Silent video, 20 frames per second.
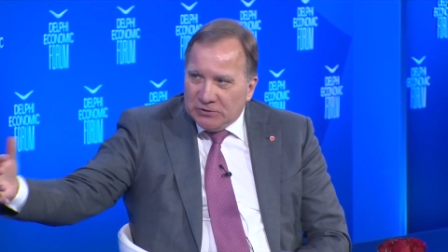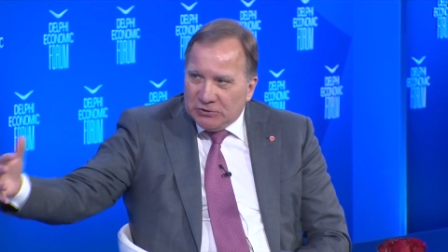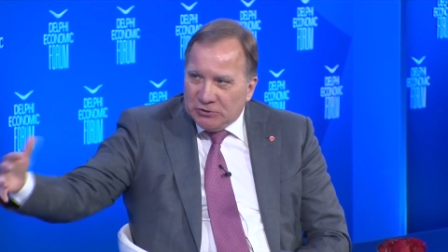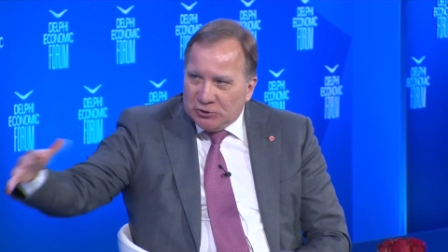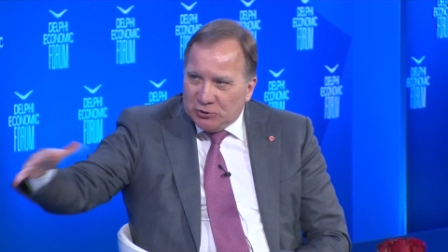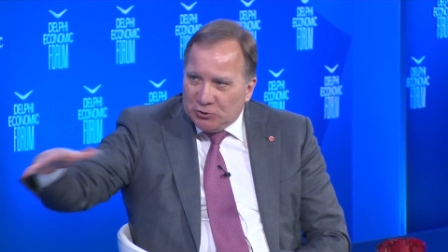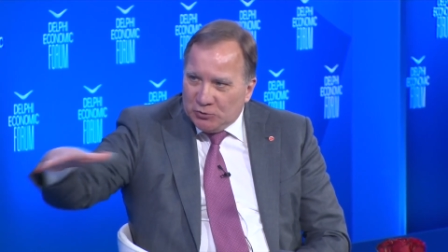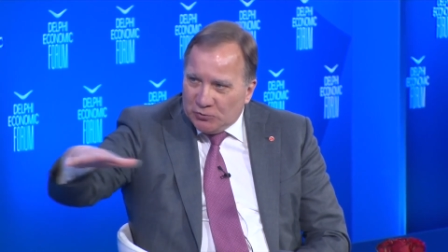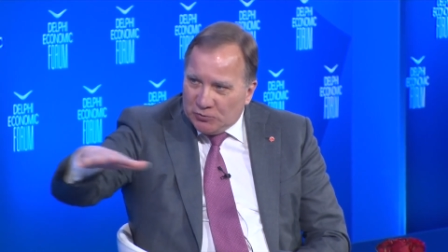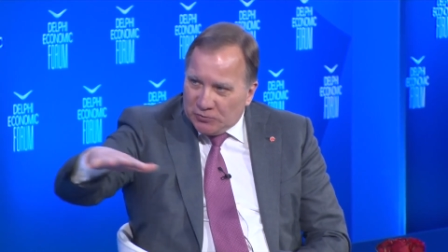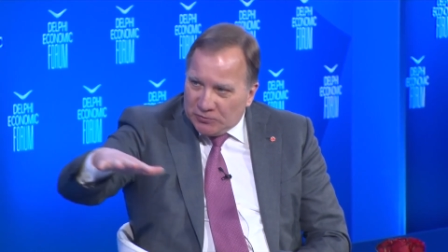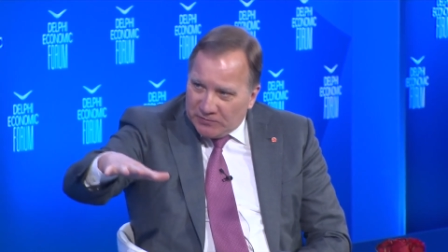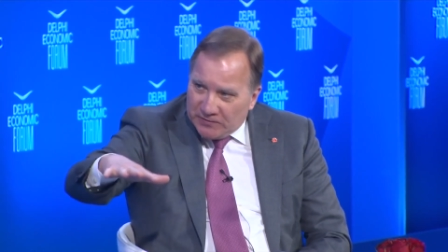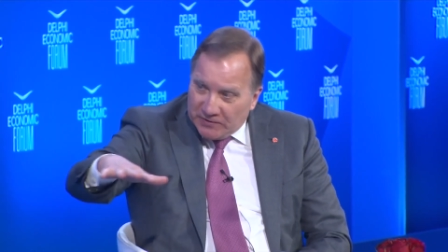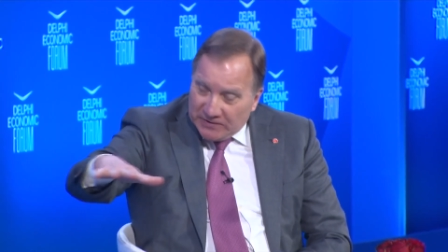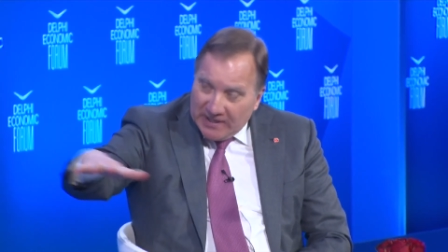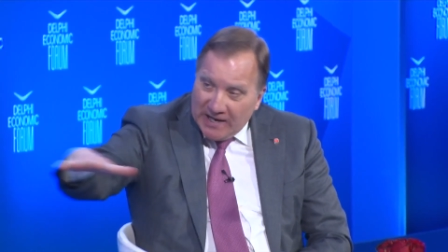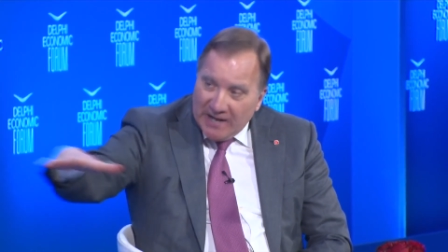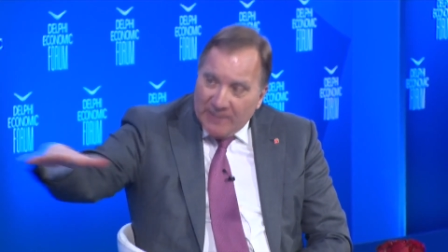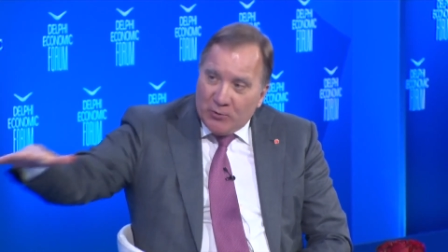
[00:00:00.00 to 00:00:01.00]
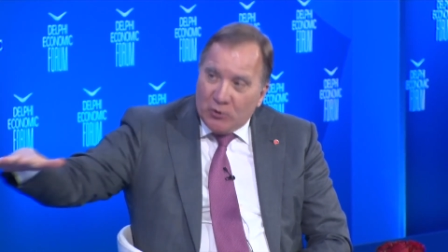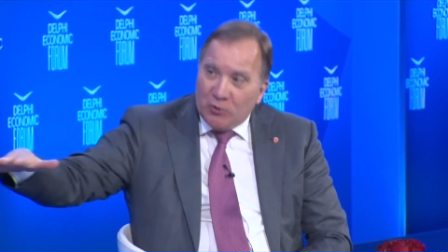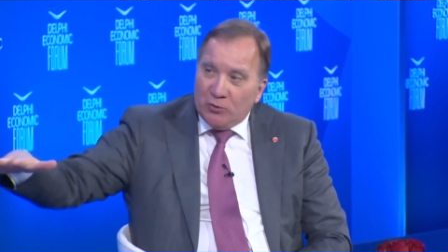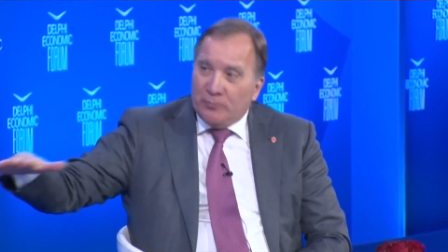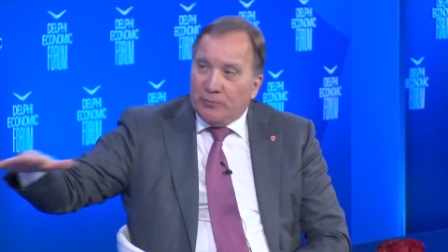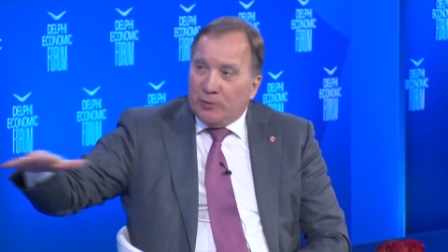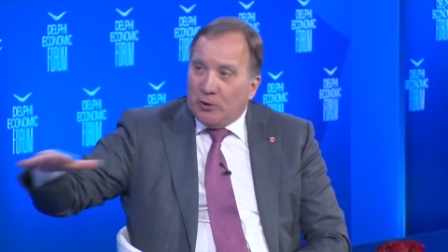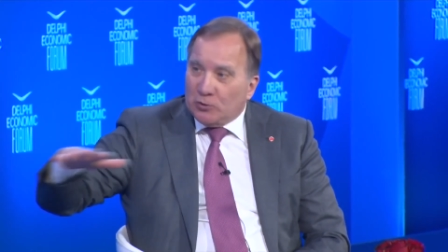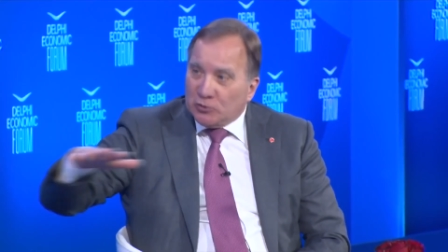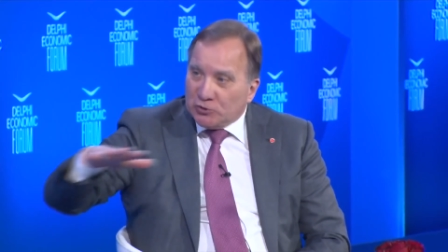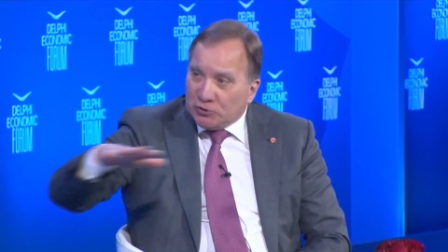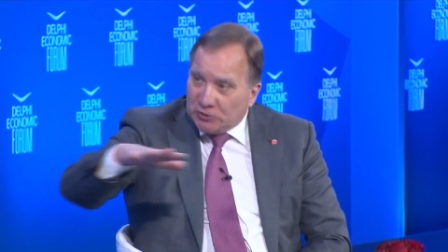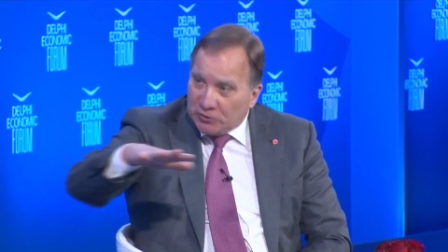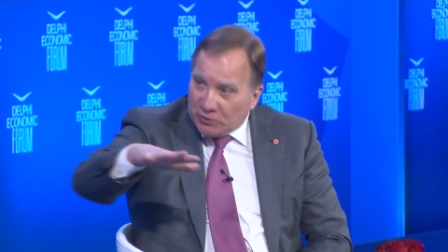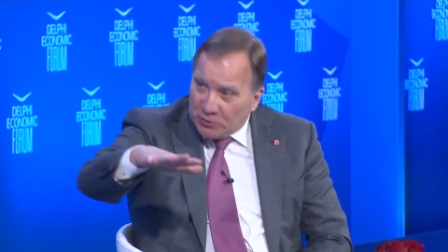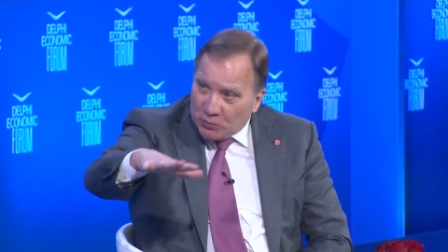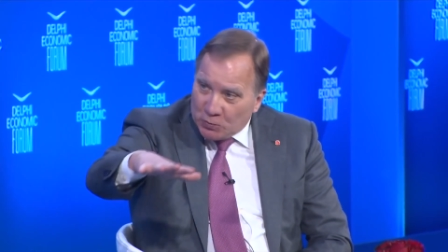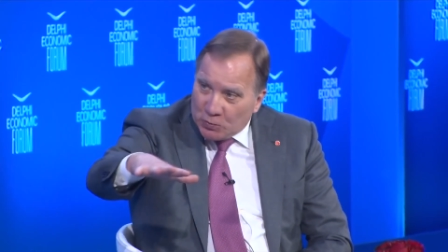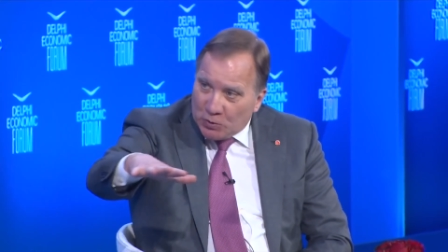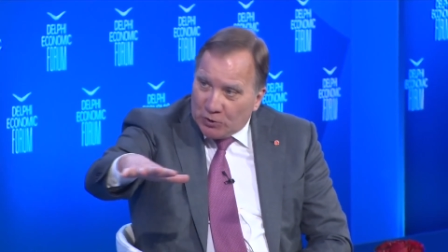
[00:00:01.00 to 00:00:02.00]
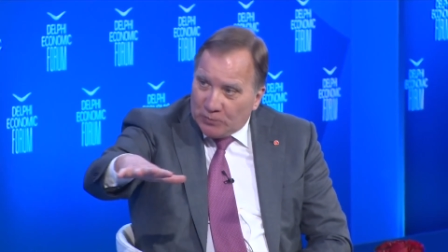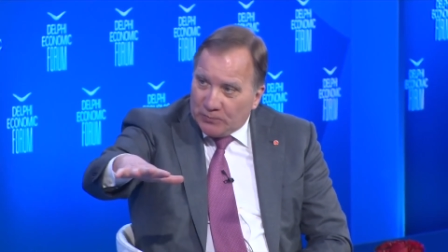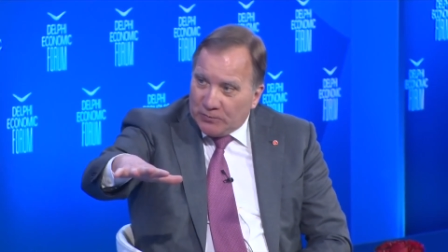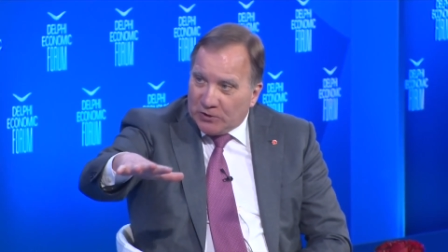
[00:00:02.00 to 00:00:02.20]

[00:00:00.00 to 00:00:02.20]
to the neighborhood, but also to the world,